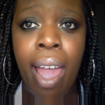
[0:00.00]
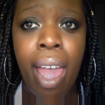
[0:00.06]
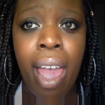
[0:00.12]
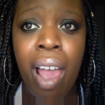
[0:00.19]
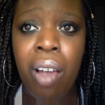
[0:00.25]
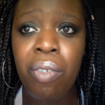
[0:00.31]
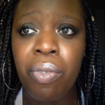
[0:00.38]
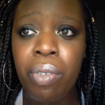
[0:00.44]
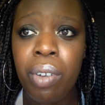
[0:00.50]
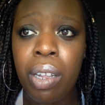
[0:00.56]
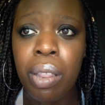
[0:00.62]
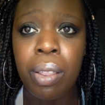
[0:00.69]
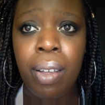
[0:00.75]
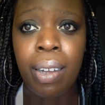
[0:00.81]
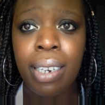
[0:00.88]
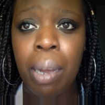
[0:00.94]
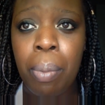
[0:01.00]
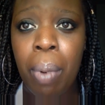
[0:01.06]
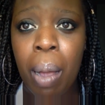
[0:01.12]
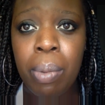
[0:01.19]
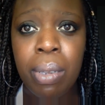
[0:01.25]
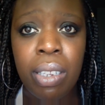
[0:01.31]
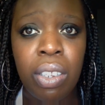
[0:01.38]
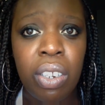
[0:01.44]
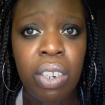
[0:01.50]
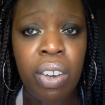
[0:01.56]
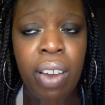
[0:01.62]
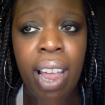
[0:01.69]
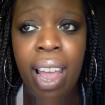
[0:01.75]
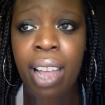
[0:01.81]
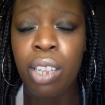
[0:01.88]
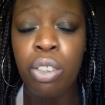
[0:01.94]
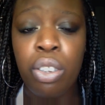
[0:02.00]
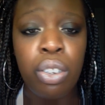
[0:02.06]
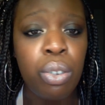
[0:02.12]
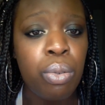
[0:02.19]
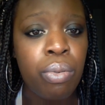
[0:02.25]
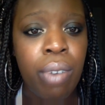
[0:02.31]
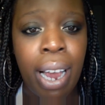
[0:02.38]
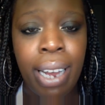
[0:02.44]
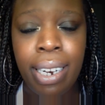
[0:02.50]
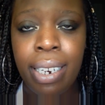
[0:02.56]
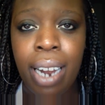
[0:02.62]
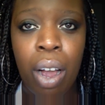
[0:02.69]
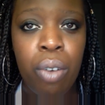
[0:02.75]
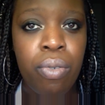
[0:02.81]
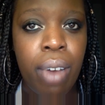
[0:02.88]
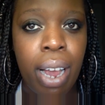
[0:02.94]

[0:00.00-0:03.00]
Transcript: Every thought that pops into your head, just write it down.